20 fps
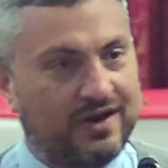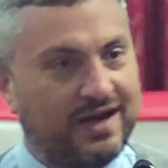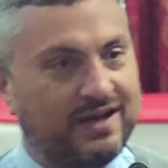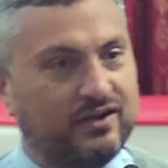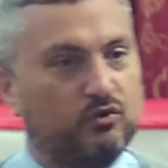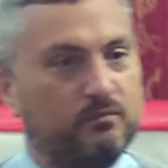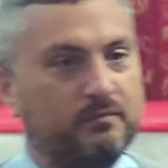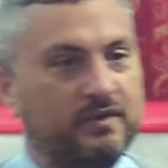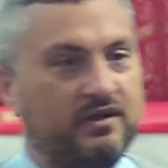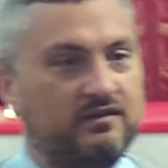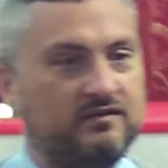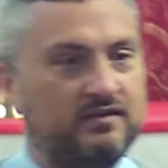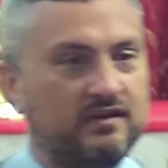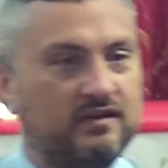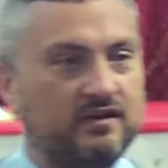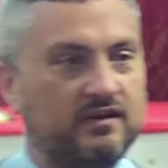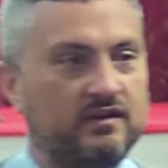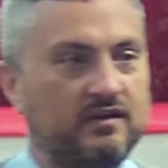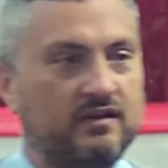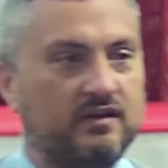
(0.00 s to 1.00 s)
annual
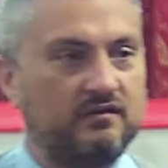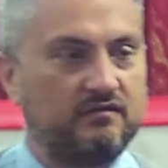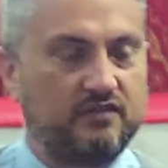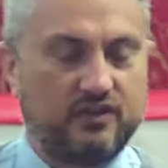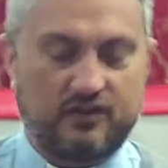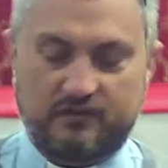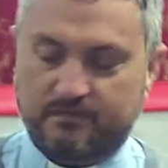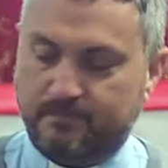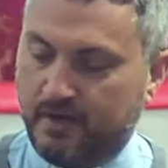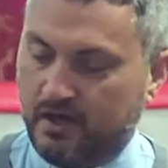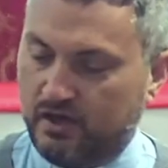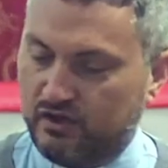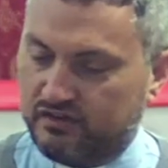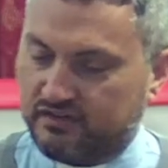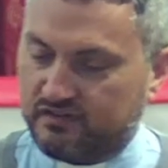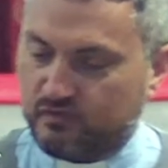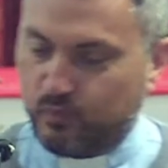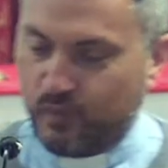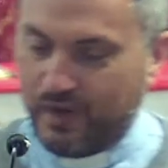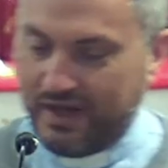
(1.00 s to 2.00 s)
meeting this
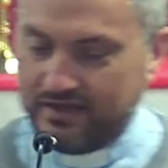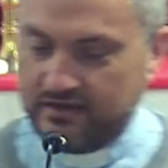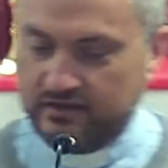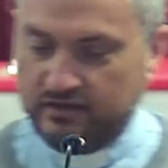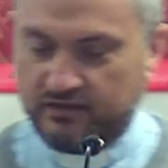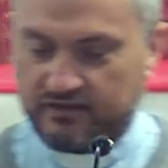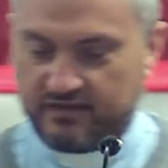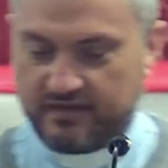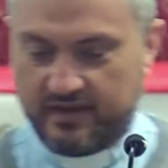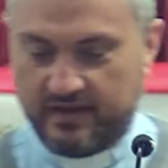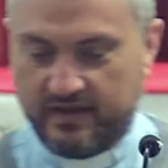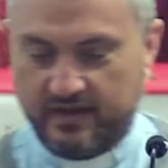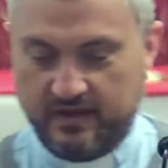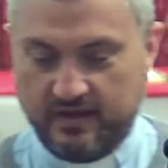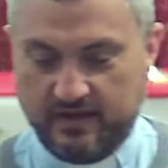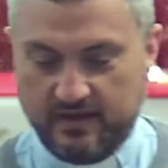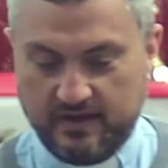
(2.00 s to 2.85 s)
past Wednesday